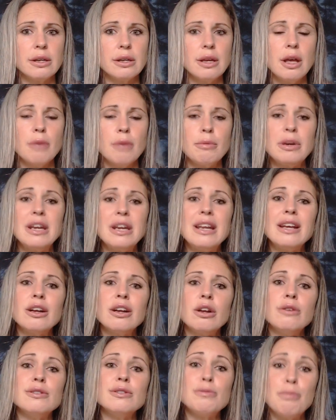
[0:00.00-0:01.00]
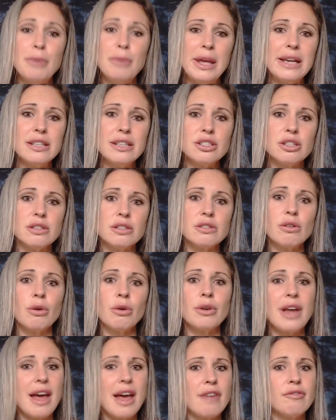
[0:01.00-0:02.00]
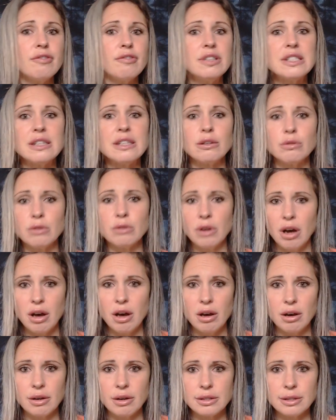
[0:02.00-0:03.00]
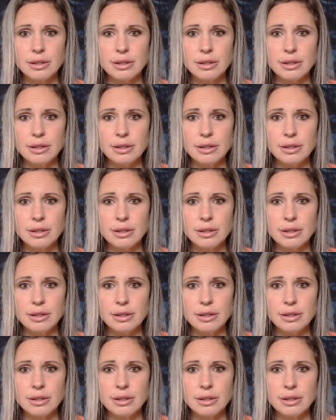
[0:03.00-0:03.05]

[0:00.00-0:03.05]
but it includes pictures on every single card.